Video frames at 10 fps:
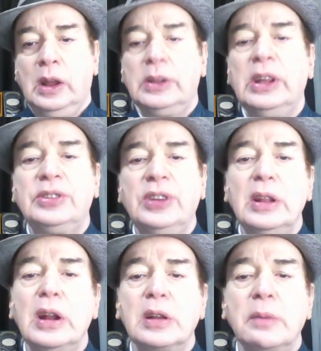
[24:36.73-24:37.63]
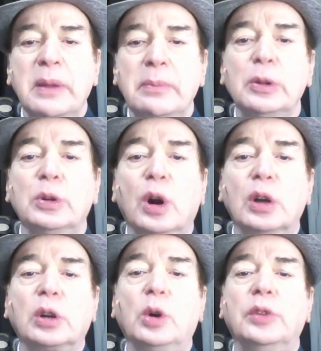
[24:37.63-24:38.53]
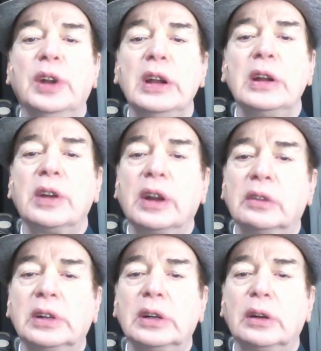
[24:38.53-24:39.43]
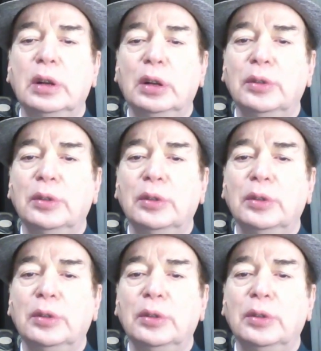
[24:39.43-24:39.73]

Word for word: They say that the people who got COVID and recovered